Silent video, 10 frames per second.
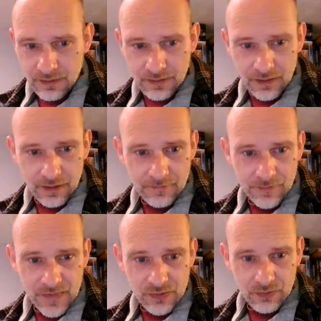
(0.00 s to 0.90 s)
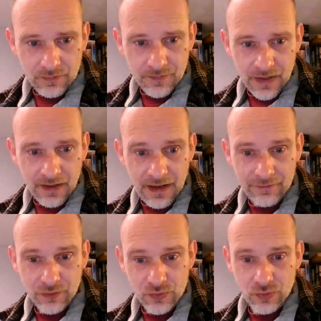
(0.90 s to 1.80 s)
Yeah, so yeah,
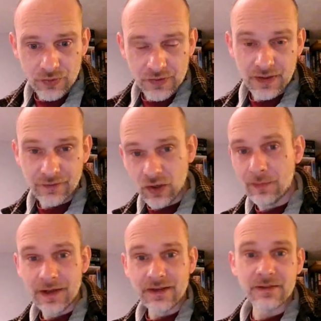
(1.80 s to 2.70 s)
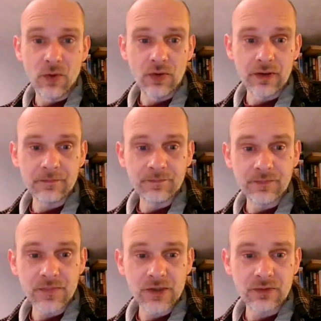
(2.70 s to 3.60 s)
half of those orders have come in this morning,
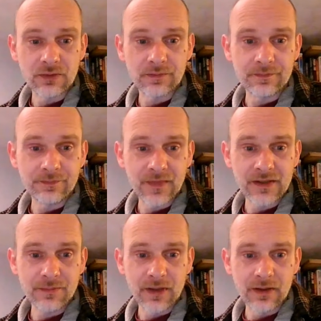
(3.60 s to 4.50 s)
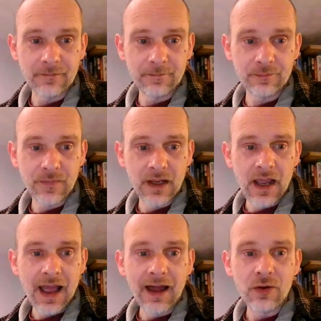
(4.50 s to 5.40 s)
so it's been
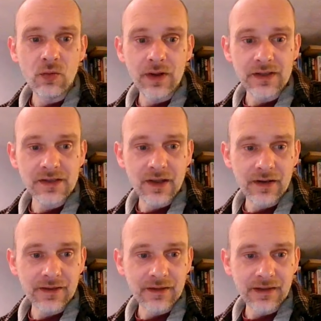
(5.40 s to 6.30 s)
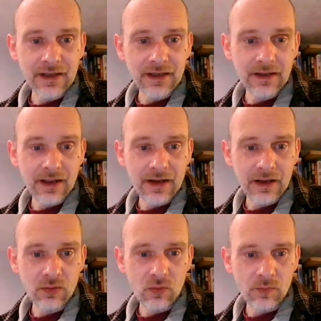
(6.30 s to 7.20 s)
an alright start to the day, and I
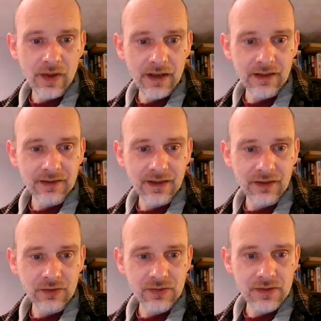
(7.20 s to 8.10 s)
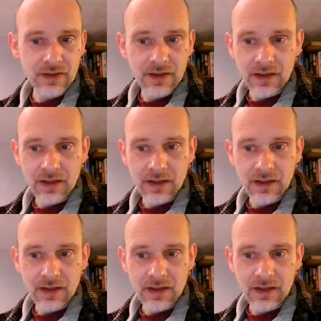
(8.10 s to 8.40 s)
hope that continues.